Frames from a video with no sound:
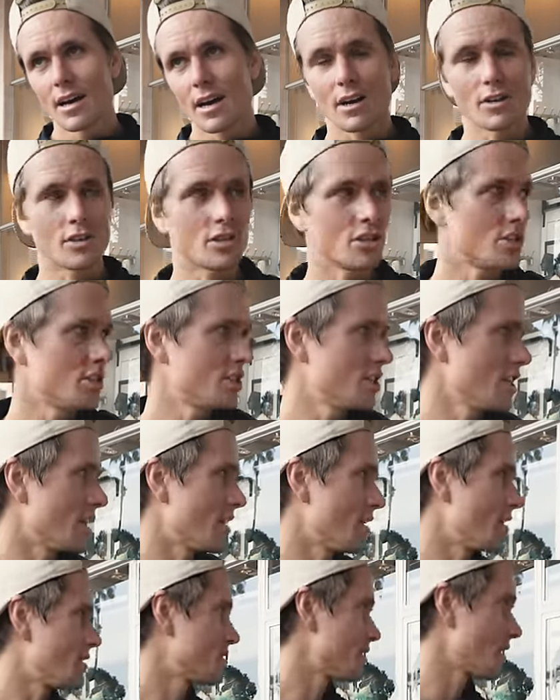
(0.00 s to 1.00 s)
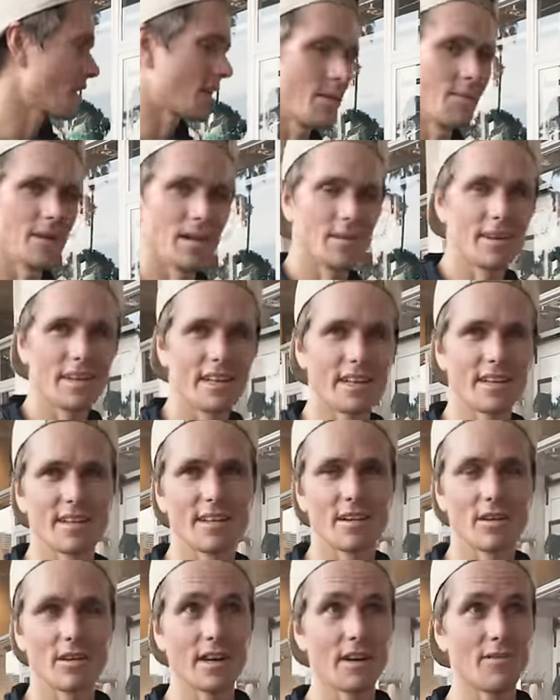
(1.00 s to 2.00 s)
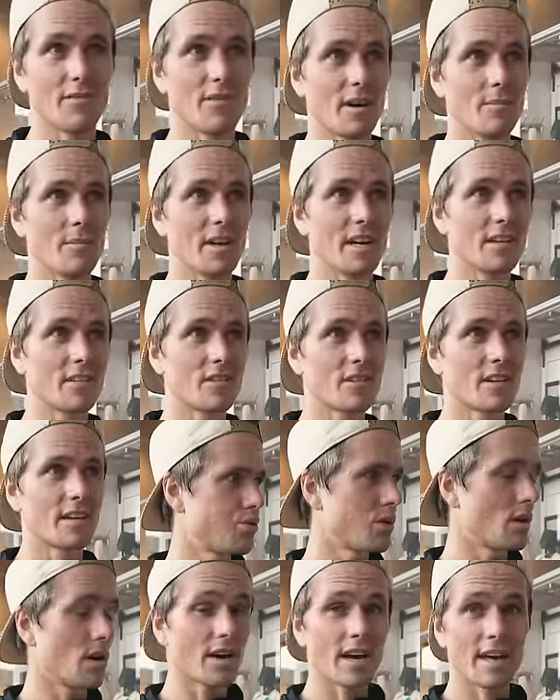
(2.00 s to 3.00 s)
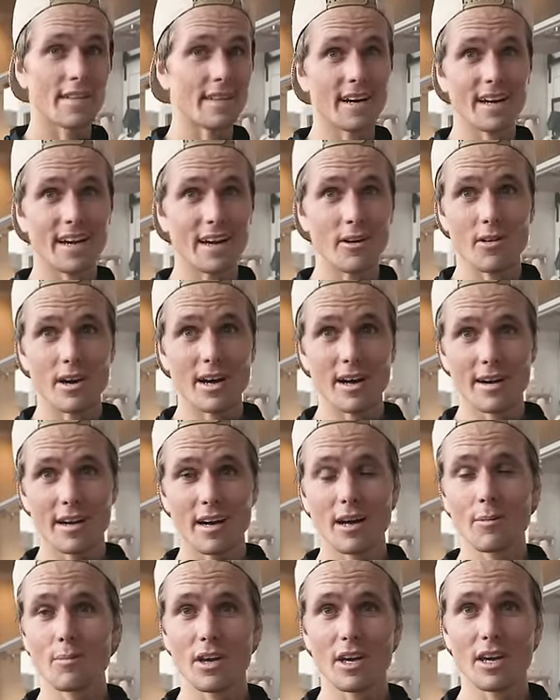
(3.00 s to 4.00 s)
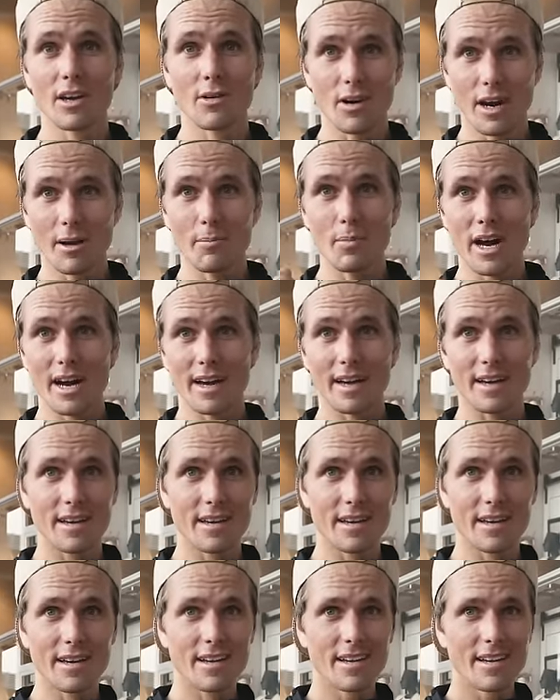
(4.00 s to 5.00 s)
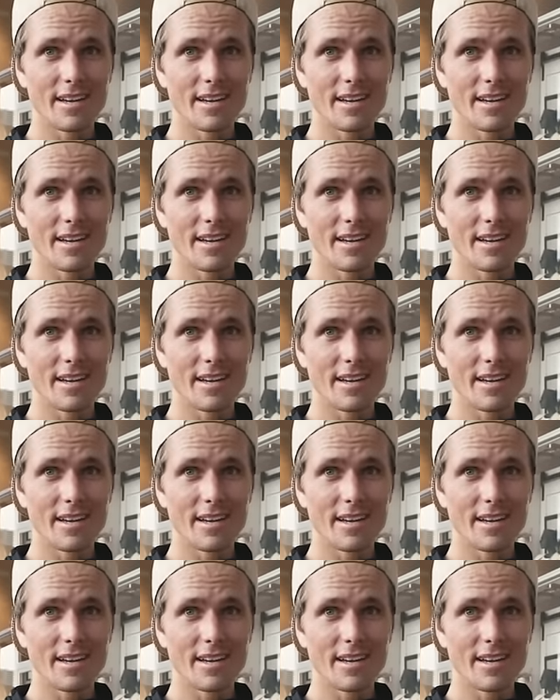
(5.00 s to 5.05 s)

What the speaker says: Oh shit. So I gotta be in a meeting. Okay, in 5 minutes. Okay, then I gotta run. I'll be right back.